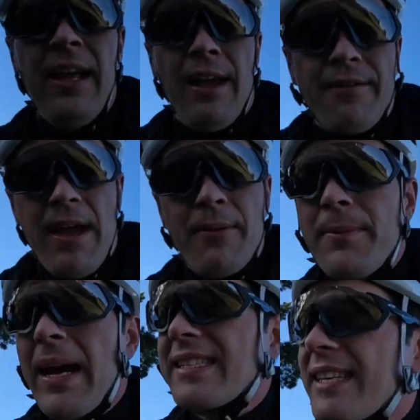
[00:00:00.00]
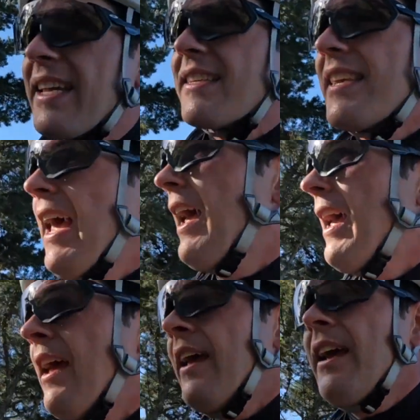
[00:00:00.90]
if that would make sense.
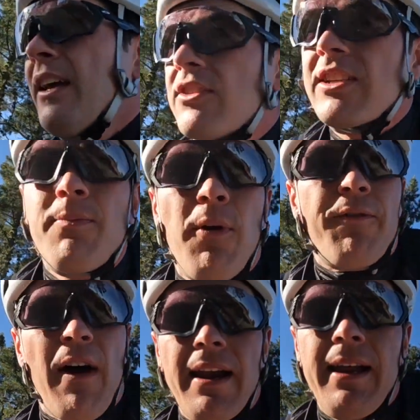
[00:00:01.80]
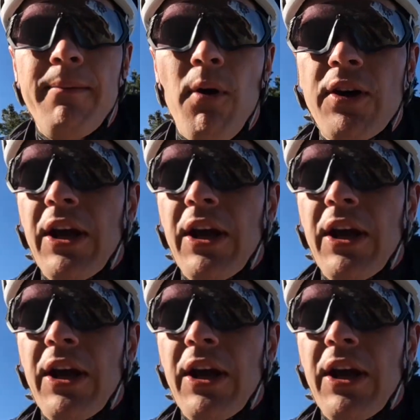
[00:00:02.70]
Just more fun, more